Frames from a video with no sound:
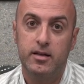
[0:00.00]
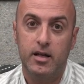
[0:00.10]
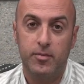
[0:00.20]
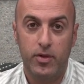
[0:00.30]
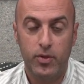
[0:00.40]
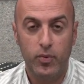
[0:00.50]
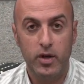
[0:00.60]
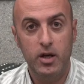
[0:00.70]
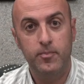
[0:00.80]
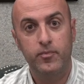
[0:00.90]
Number
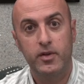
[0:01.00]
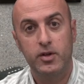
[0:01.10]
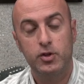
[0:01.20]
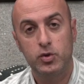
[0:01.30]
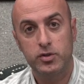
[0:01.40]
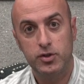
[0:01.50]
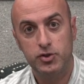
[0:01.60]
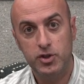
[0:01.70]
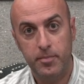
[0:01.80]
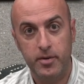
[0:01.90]
3,
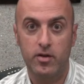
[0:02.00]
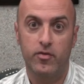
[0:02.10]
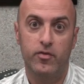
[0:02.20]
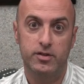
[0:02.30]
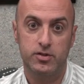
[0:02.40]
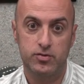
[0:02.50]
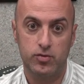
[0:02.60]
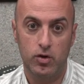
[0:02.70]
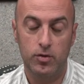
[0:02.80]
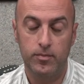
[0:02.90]
shooting JPEG versus
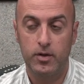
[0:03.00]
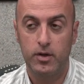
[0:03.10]
RAW.